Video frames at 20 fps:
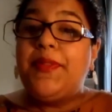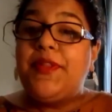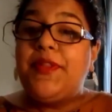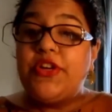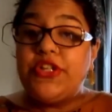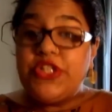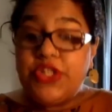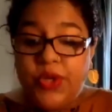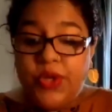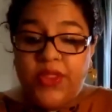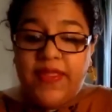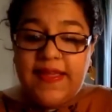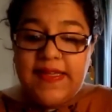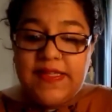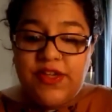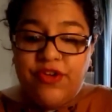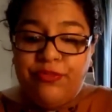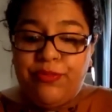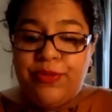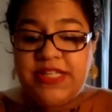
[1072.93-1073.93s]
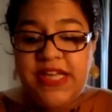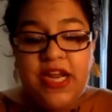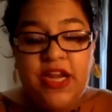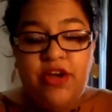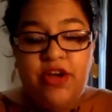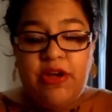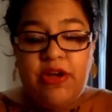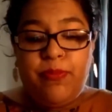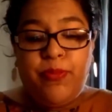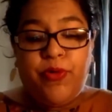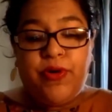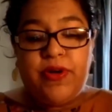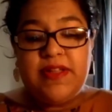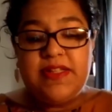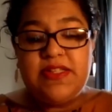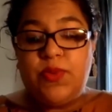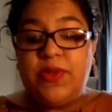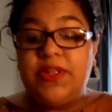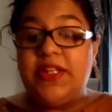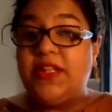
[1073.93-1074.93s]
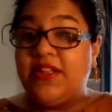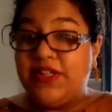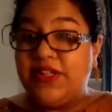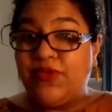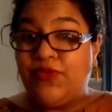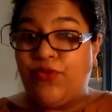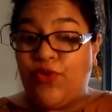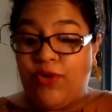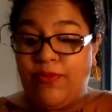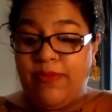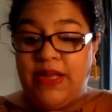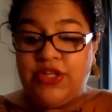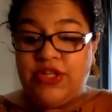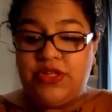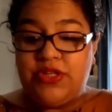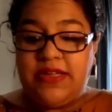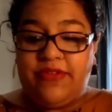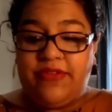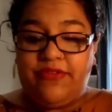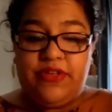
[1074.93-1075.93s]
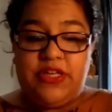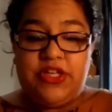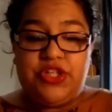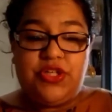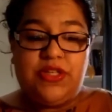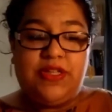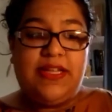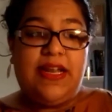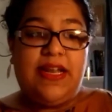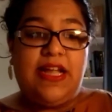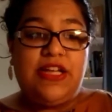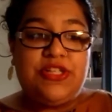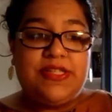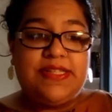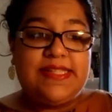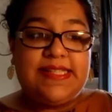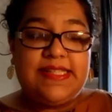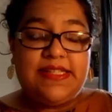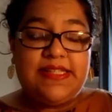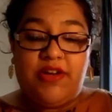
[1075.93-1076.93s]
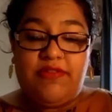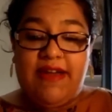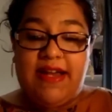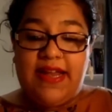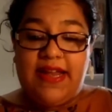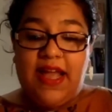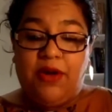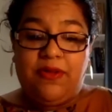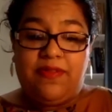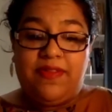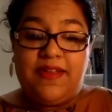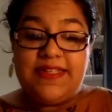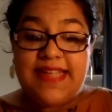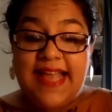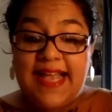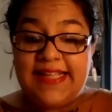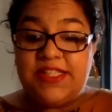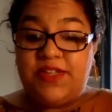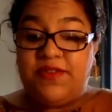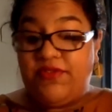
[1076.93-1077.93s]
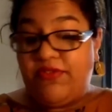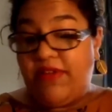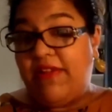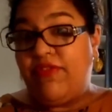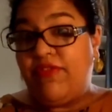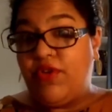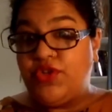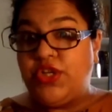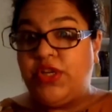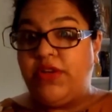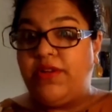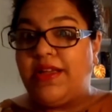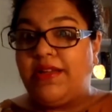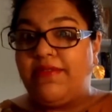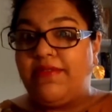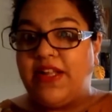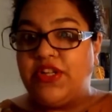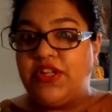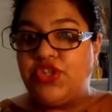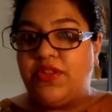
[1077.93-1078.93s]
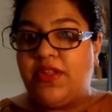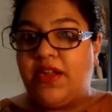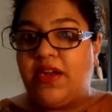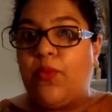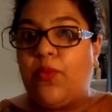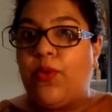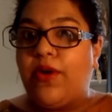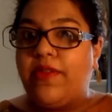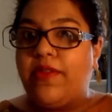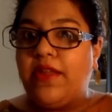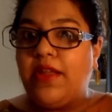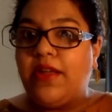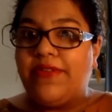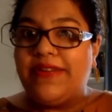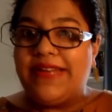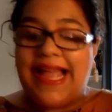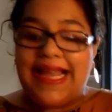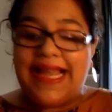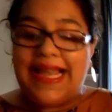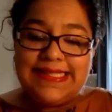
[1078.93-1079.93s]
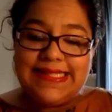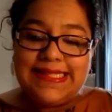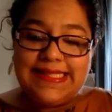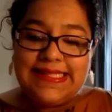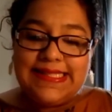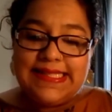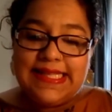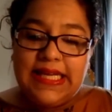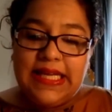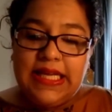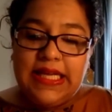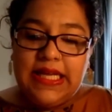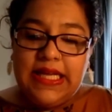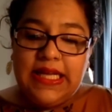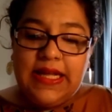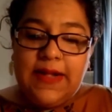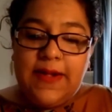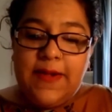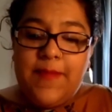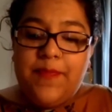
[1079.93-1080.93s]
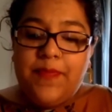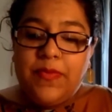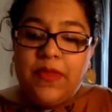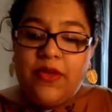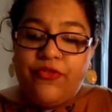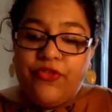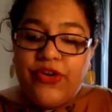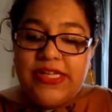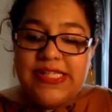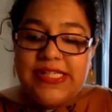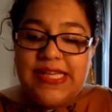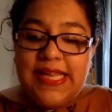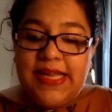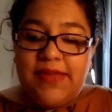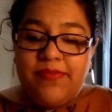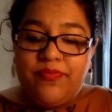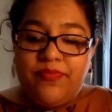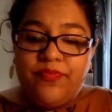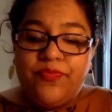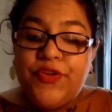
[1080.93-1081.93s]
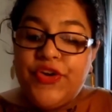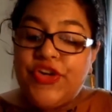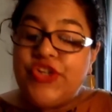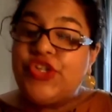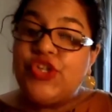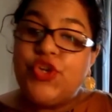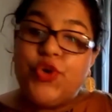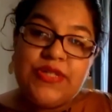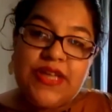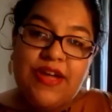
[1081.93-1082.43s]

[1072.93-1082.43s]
But there are two things of particular importance within this aforementioned definition that I just read out in the text of the Refugee Convention that are worthy of analysis. Firstly, there is no